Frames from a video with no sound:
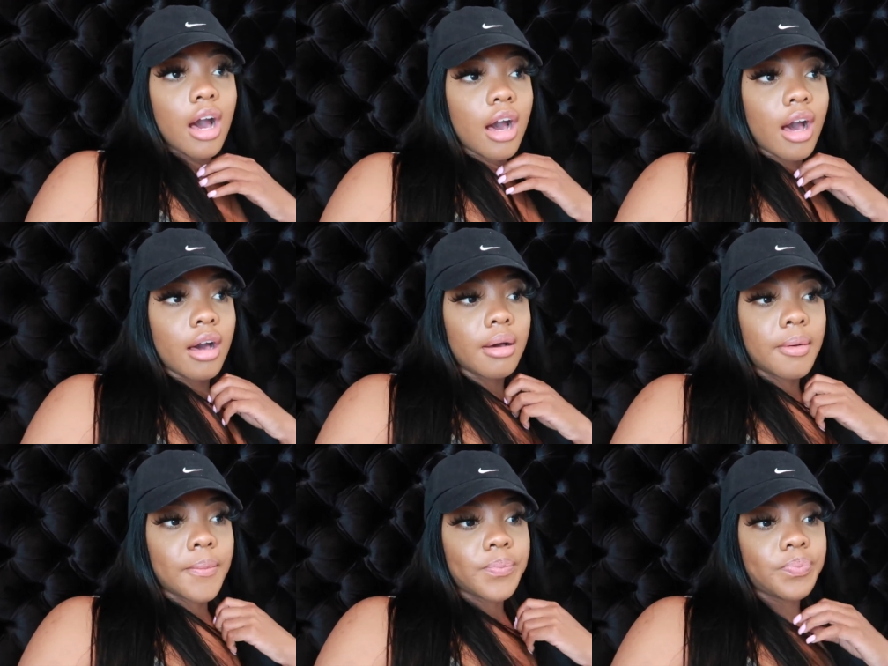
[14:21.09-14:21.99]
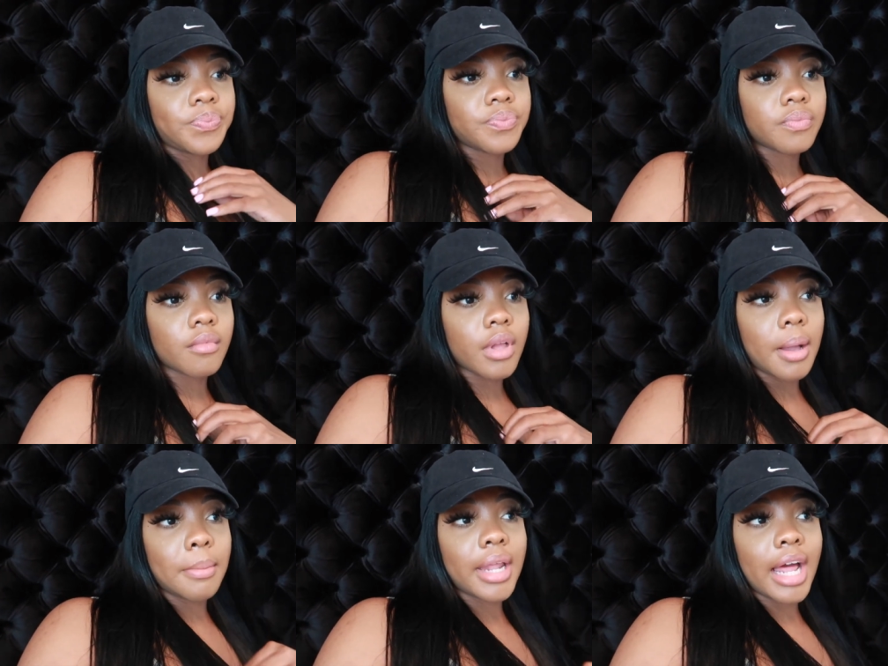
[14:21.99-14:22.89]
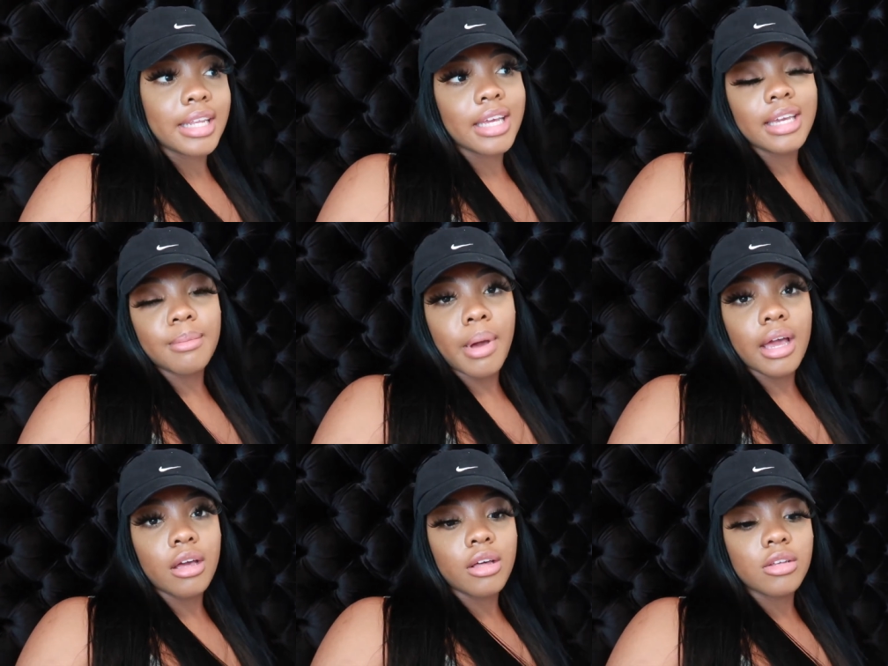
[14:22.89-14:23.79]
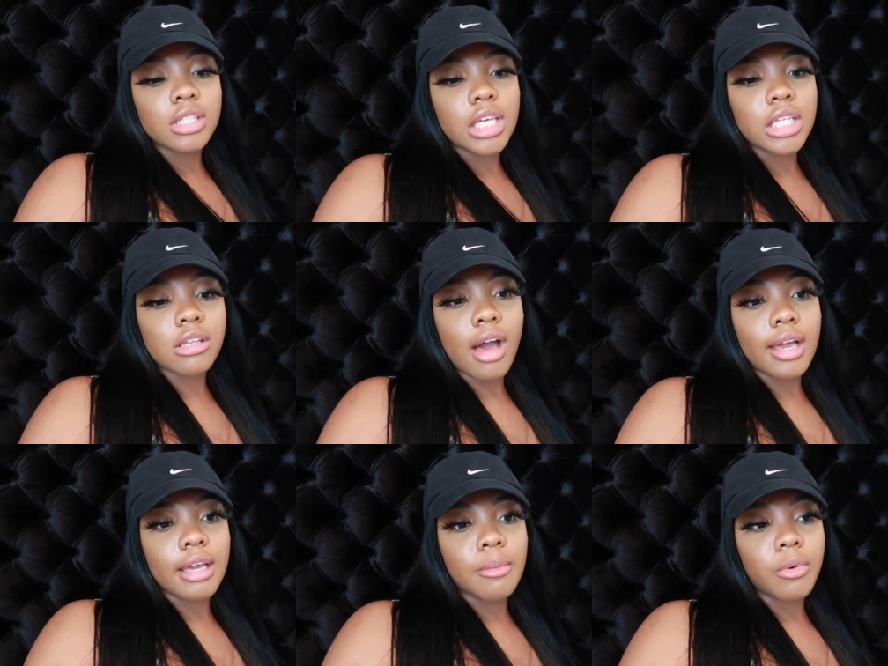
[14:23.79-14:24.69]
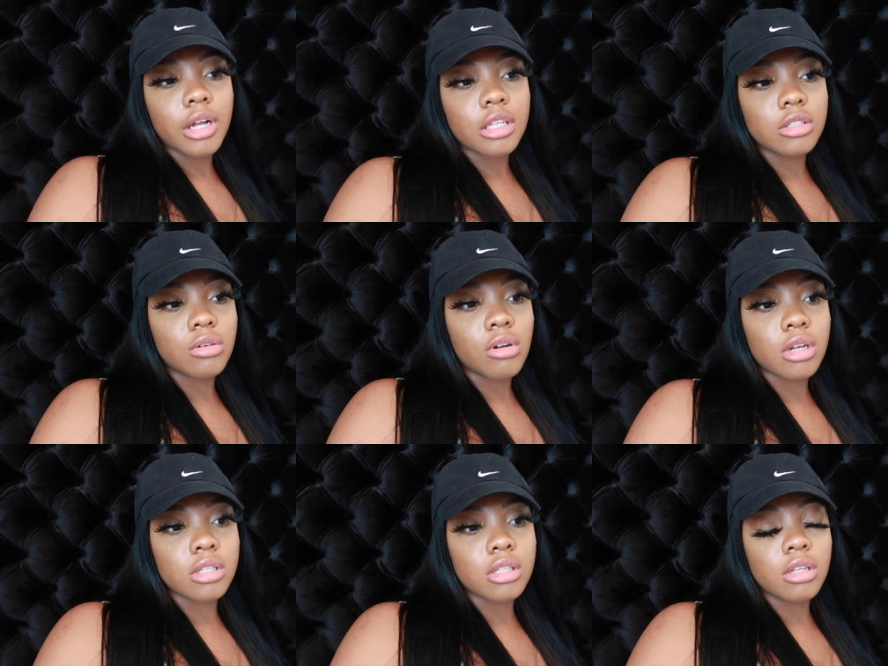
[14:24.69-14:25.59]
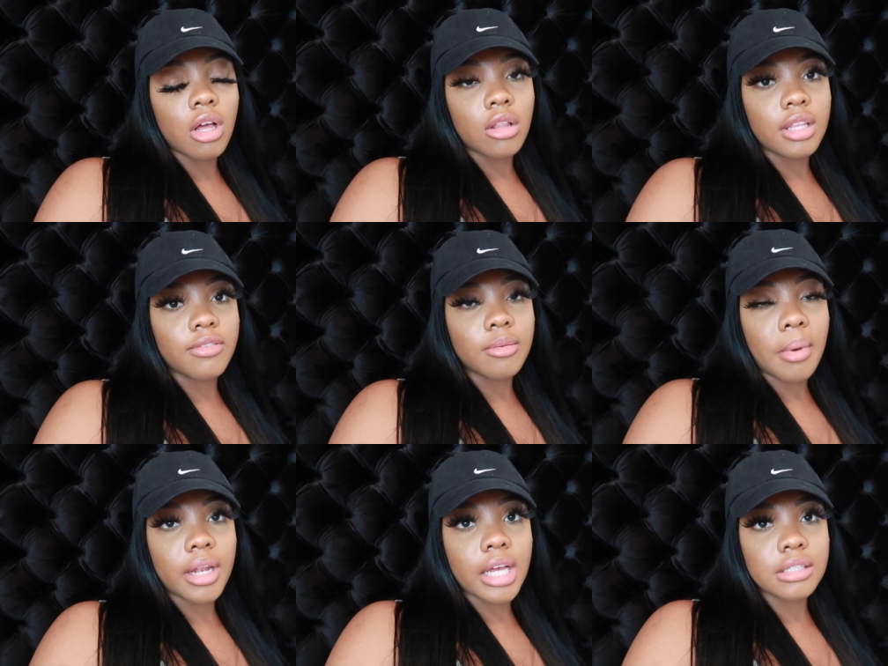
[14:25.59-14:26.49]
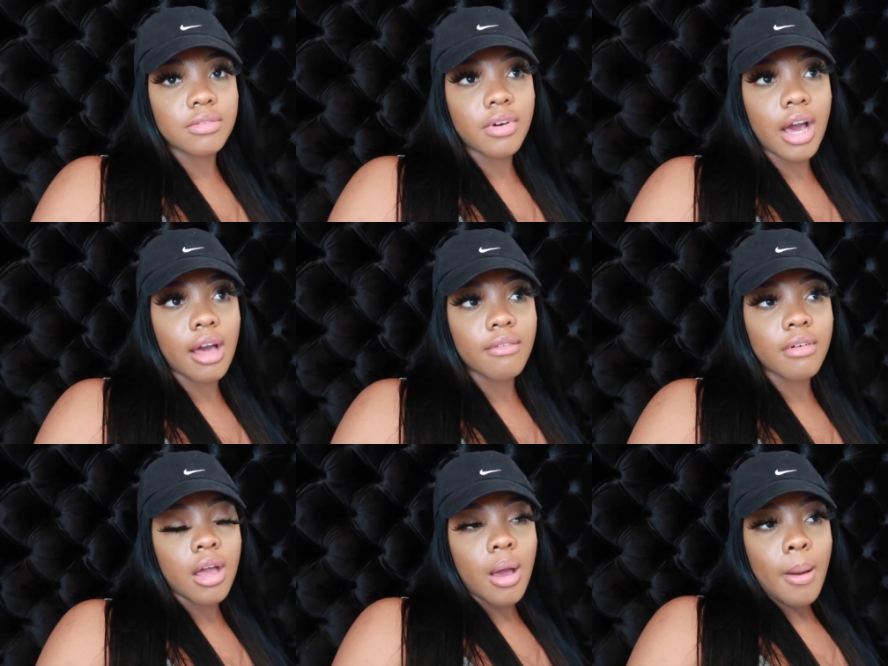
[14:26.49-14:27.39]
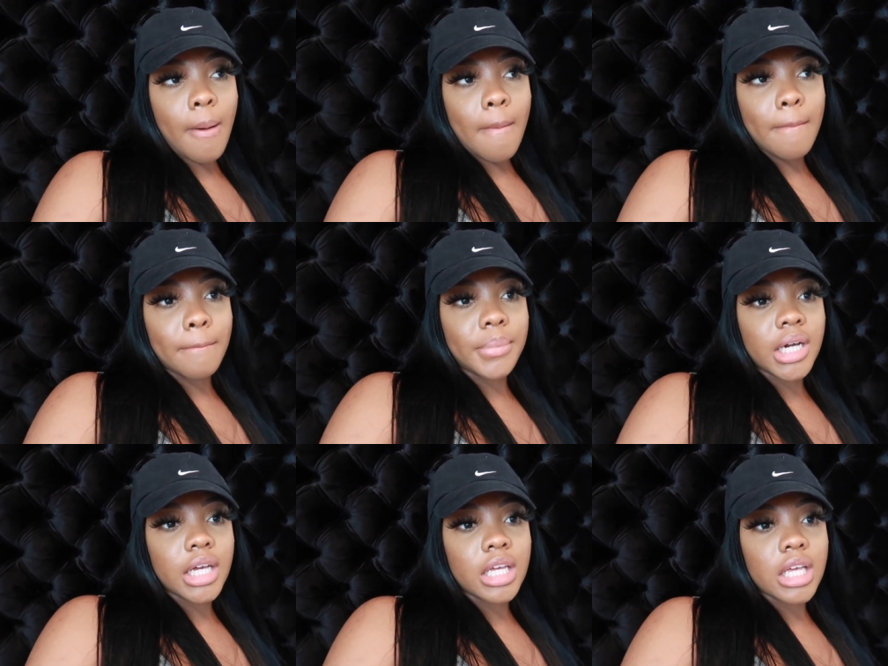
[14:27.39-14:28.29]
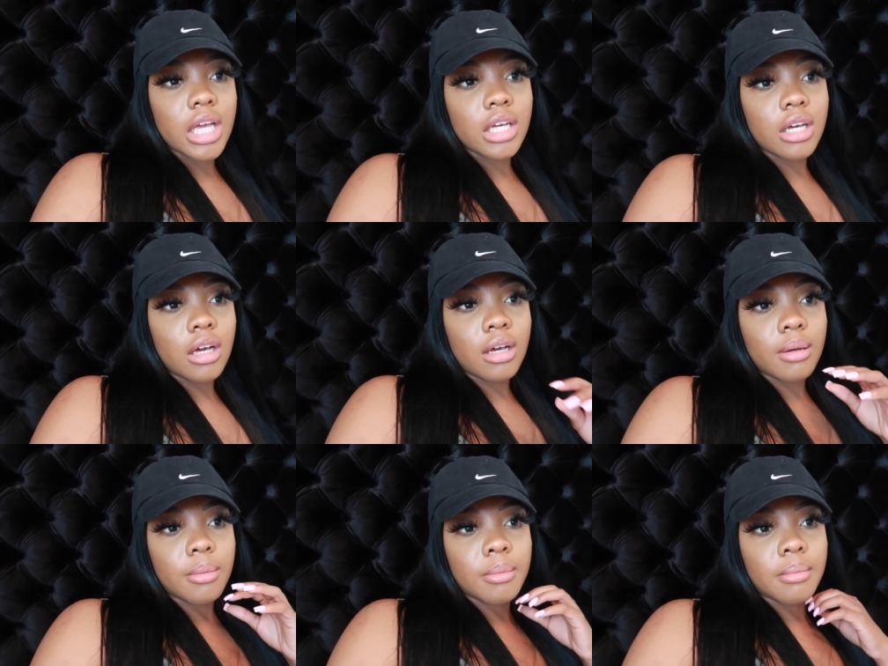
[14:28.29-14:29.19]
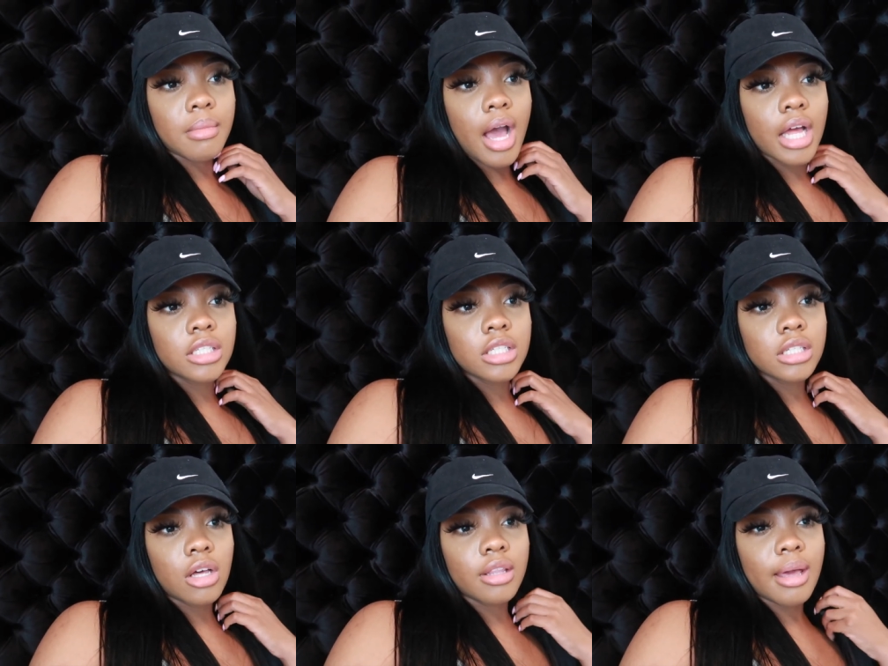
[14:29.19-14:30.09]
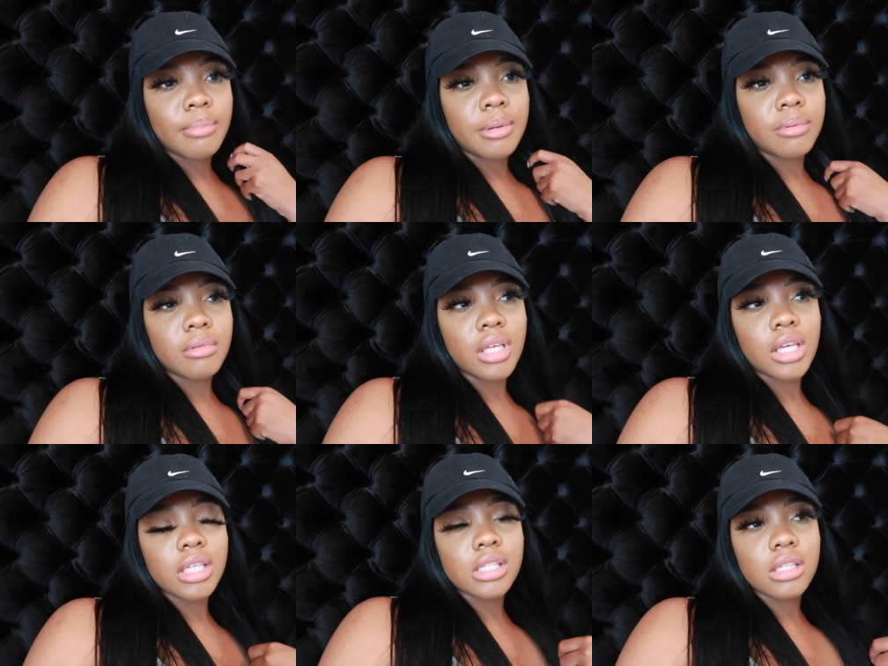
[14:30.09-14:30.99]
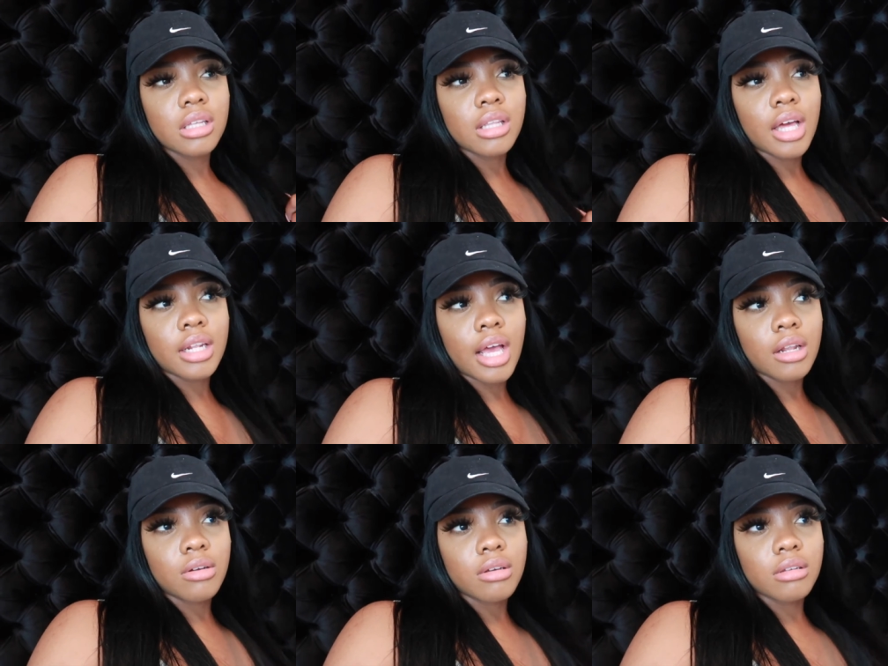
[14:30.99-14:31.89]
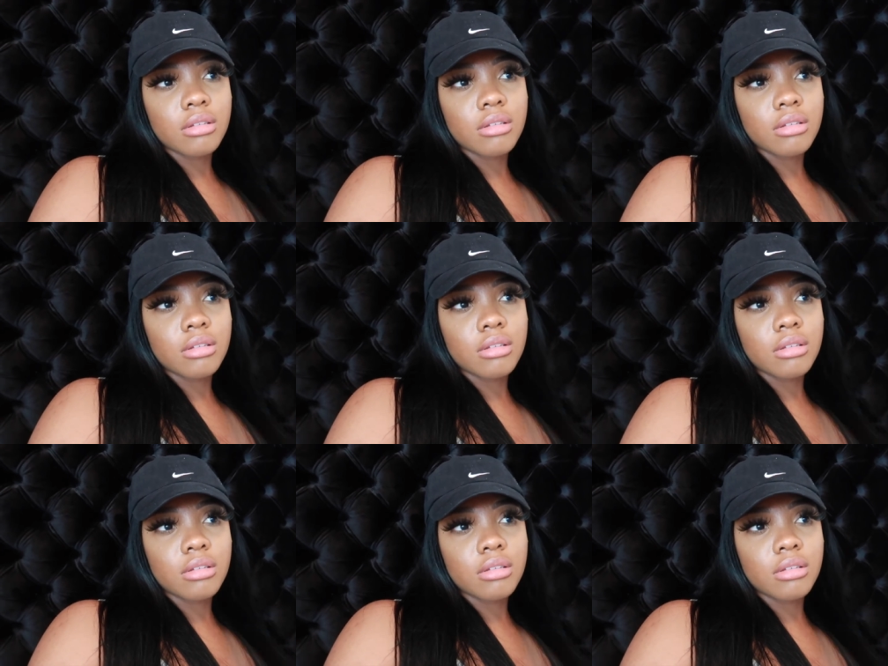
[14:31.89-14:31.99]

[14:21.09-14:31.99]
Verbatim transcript: Um, but I did get my LLC, so I am working towards, you know, leaving my 9 to 5. But um, I just know that people think it's, like, not a...